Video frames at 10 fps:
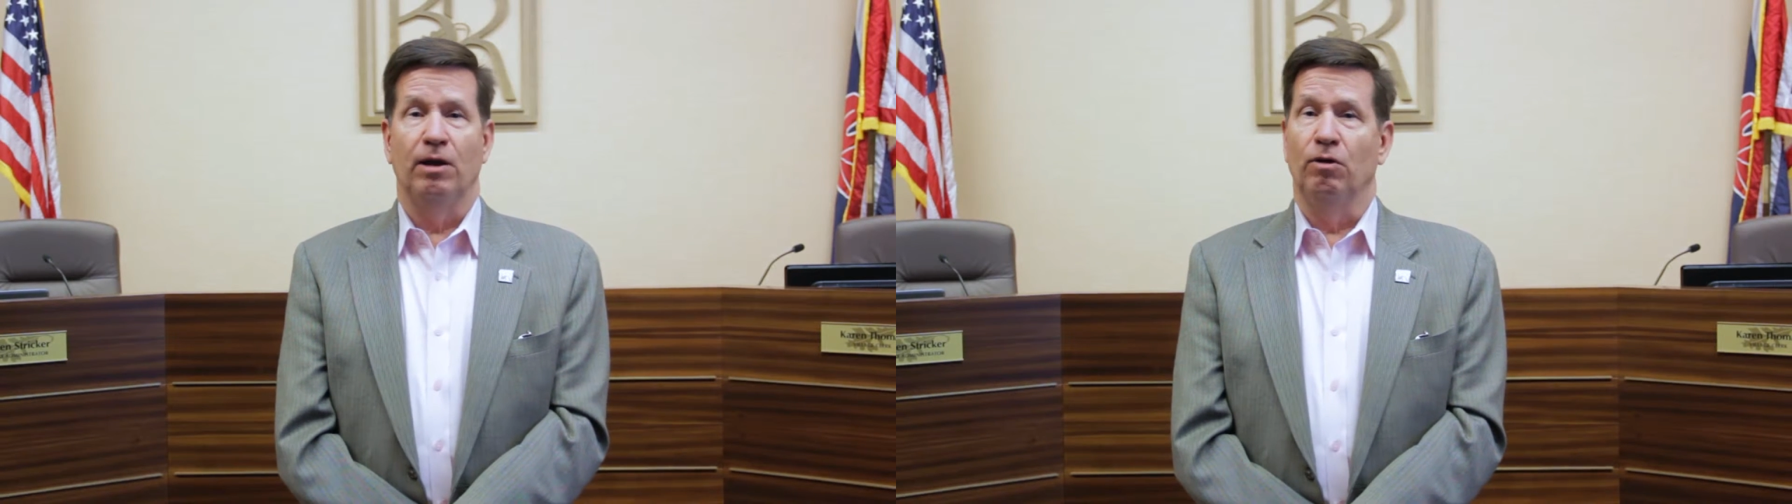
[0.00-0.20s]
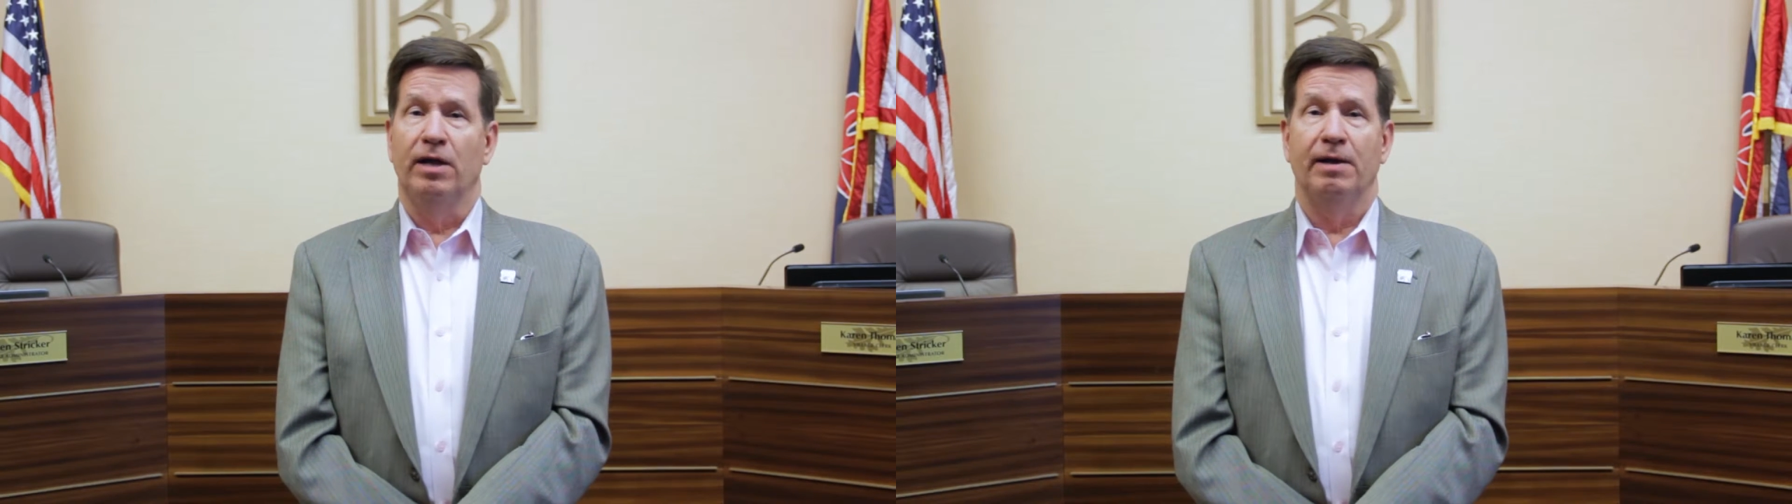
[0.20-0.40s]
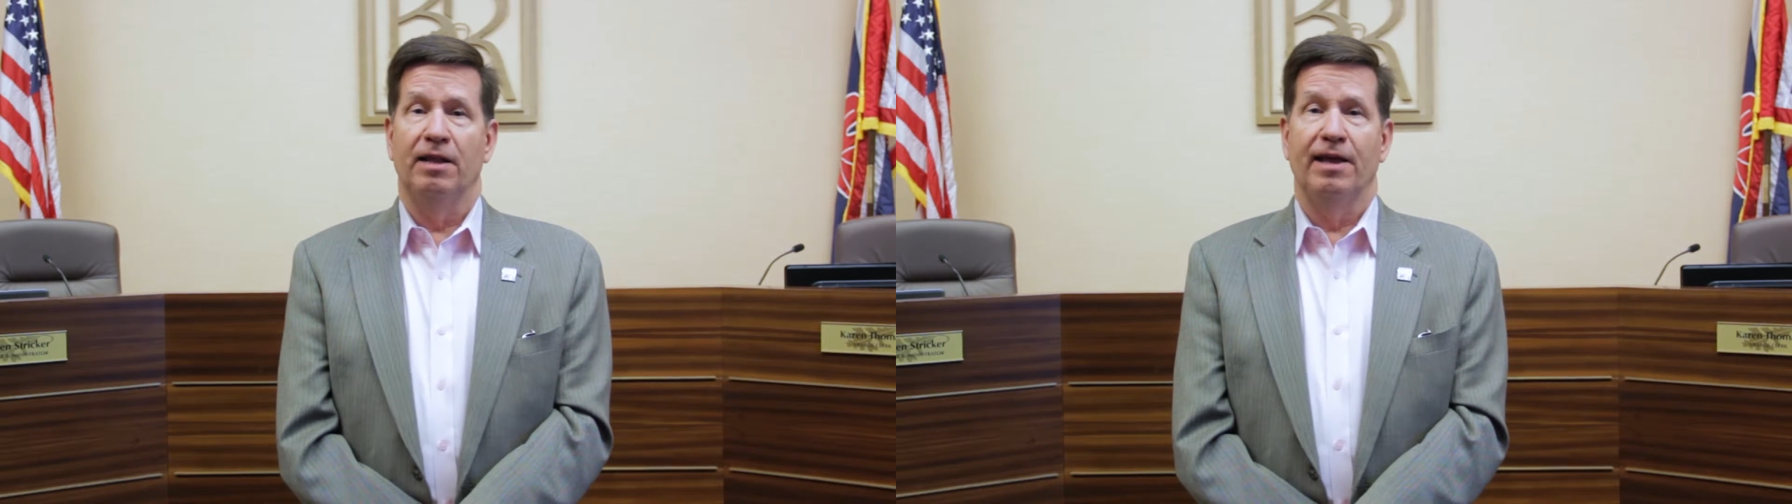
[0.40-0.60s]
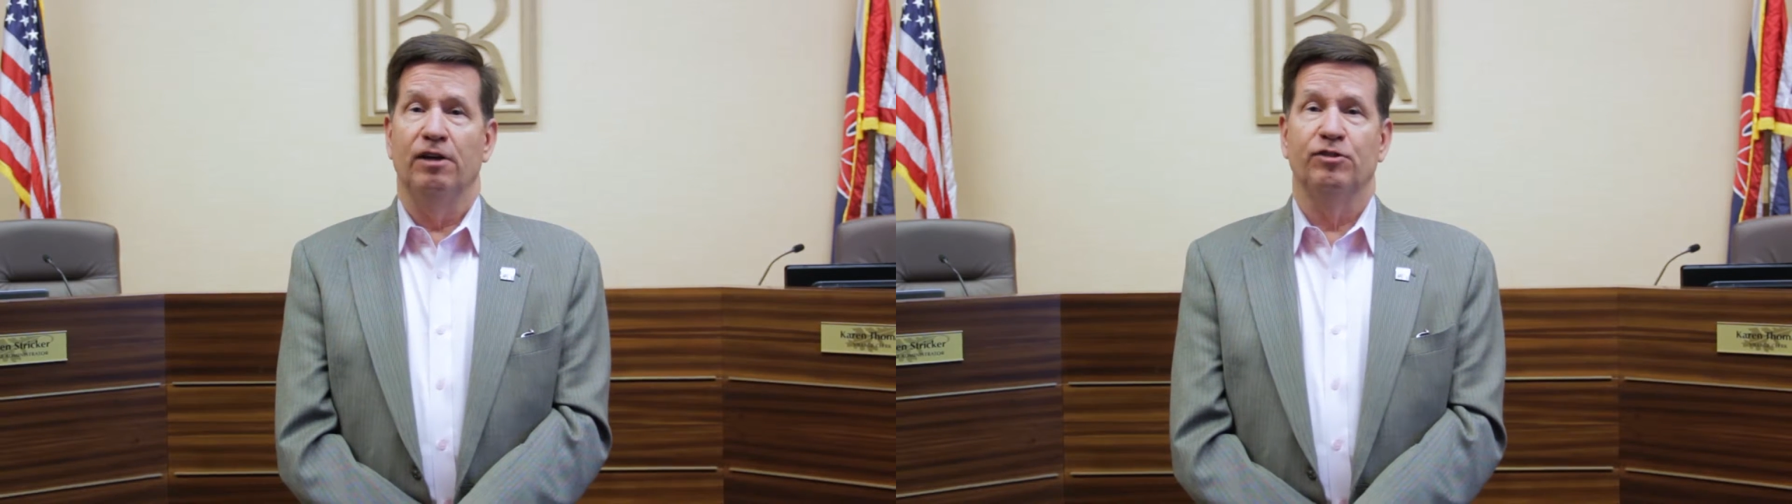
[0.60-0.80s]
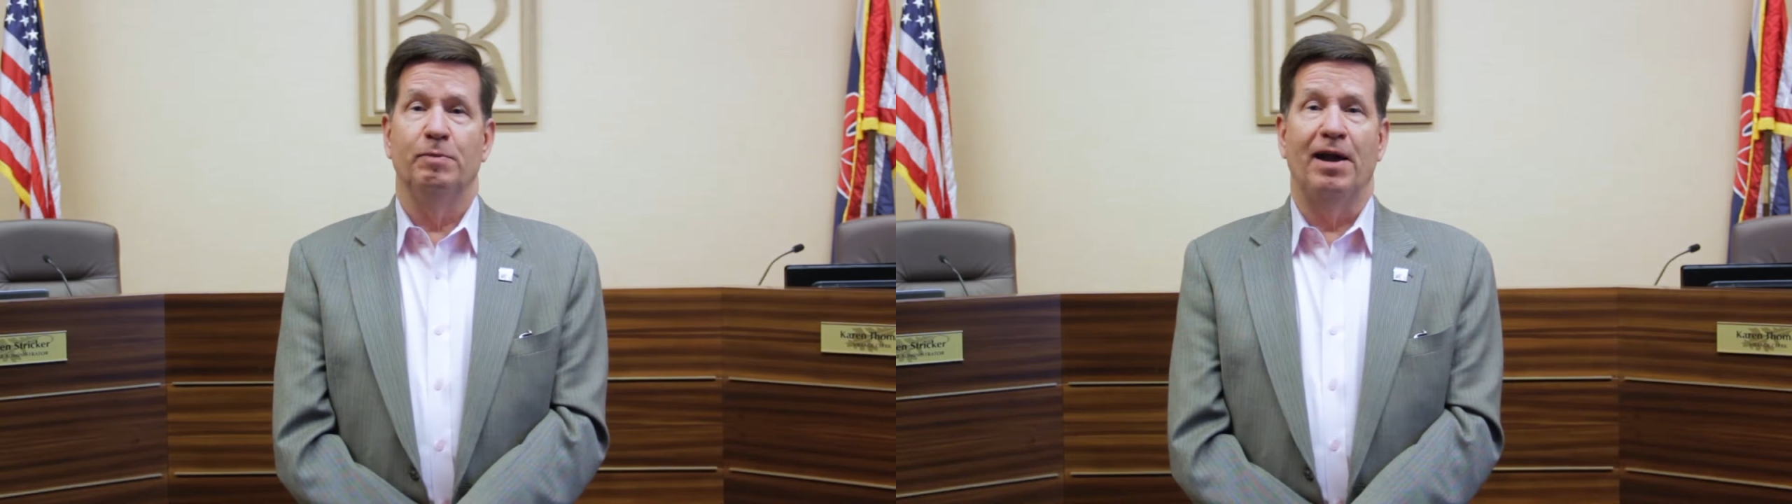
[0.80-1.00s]
They were only out of the
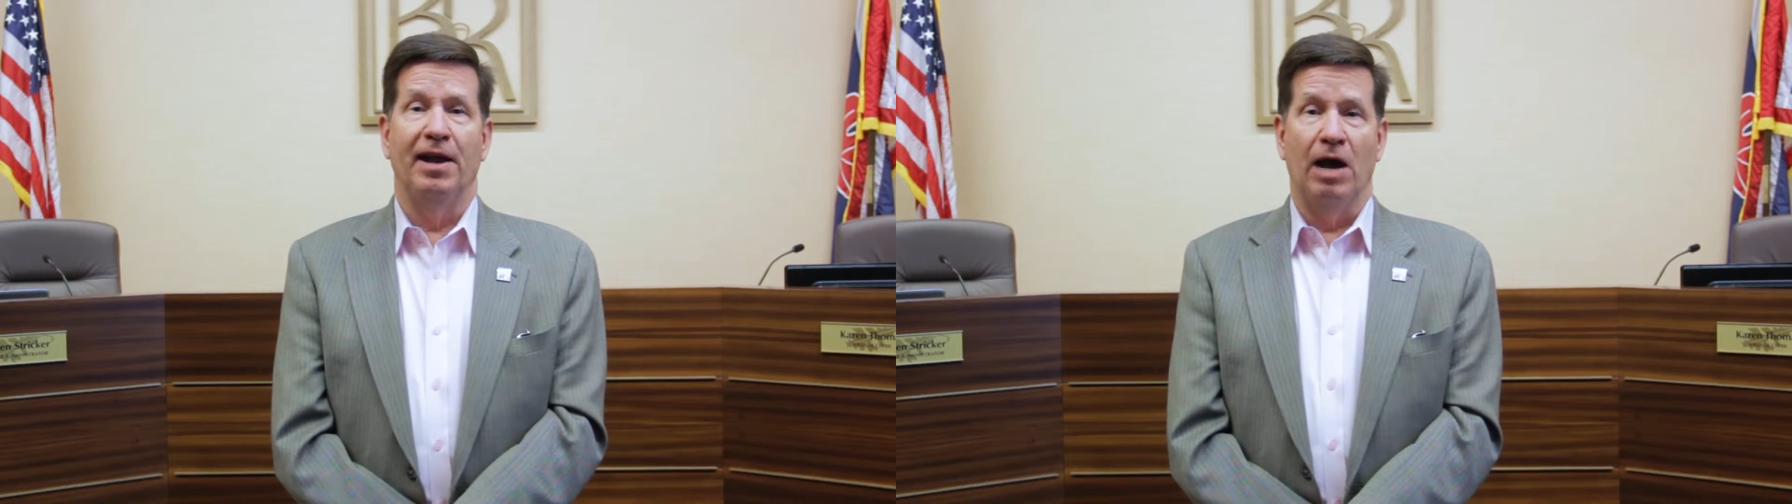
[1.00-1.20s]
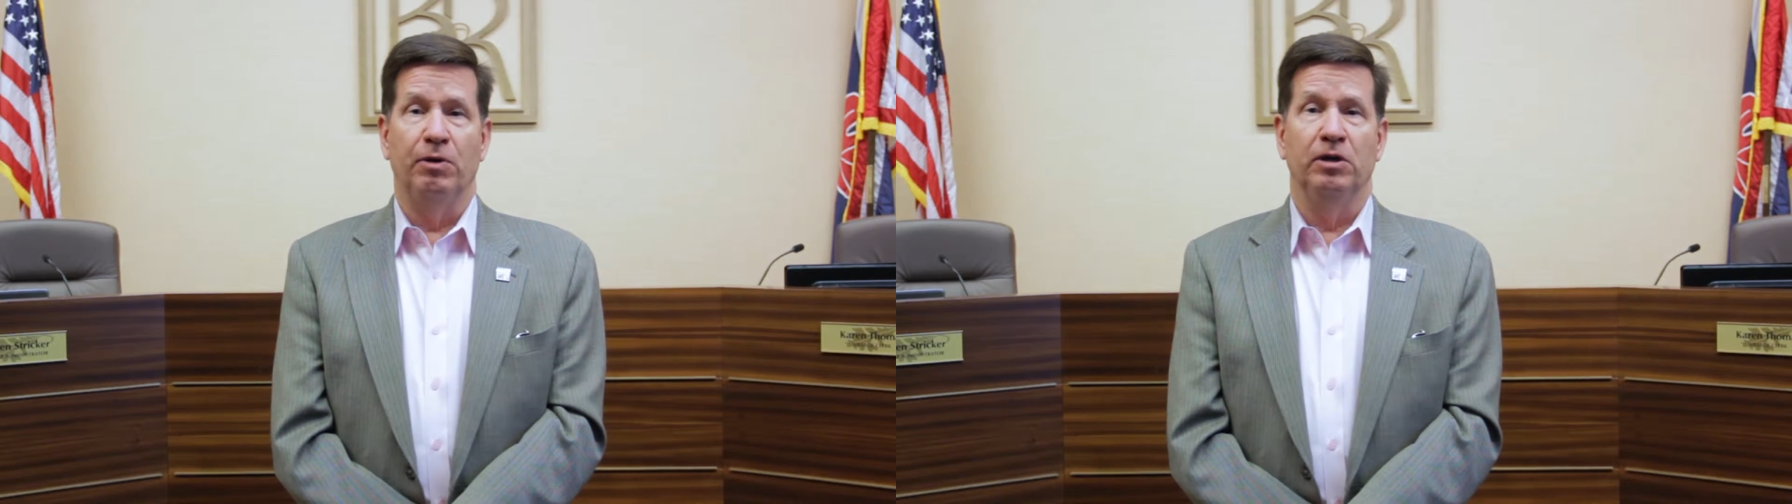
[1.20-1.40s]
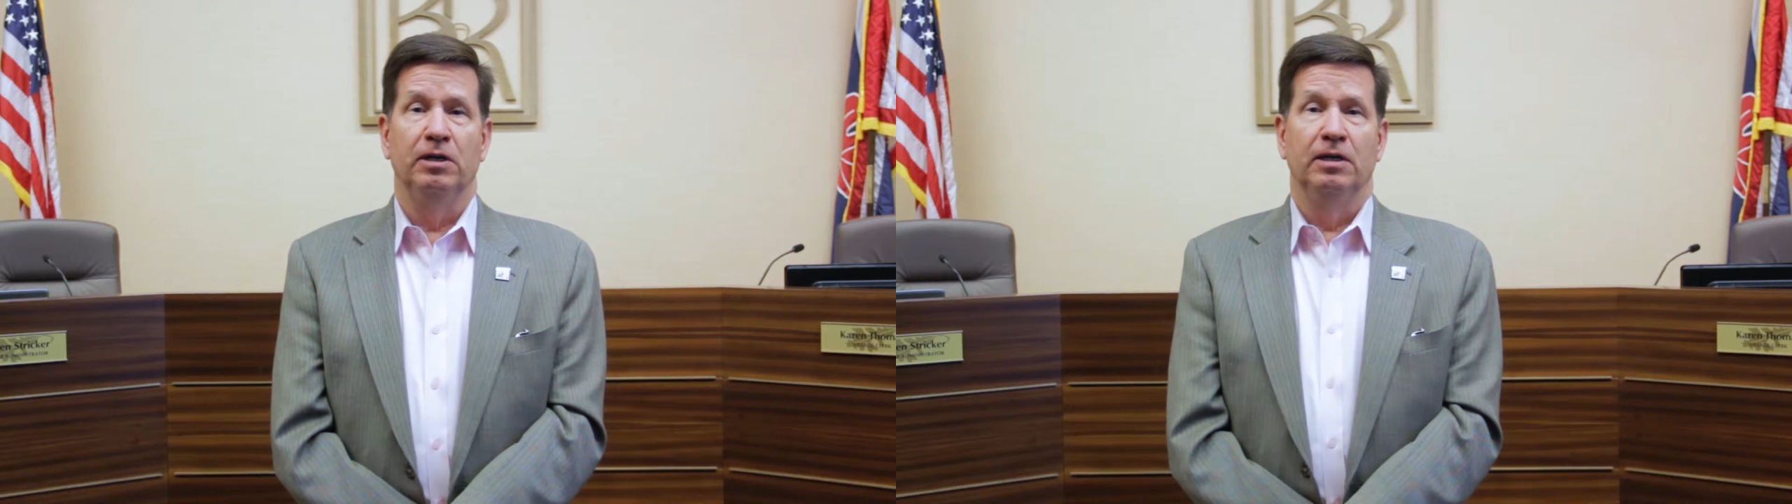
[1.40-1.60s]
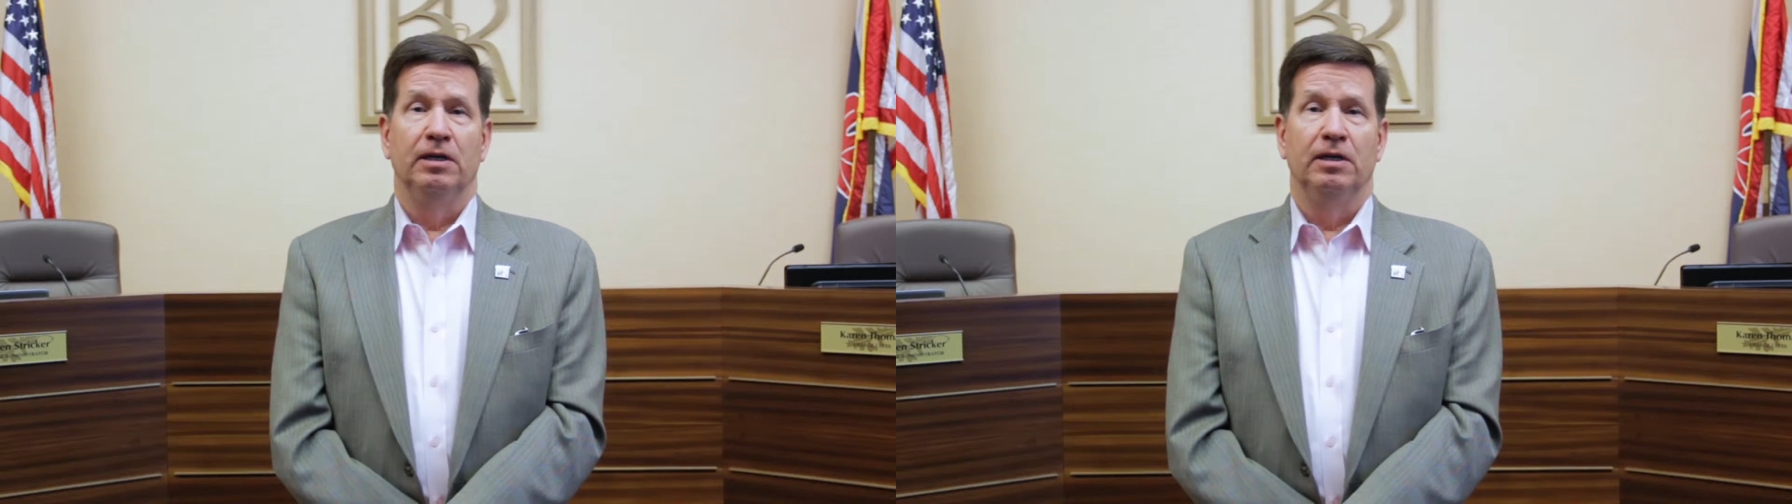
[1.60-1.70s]
house for about an hour,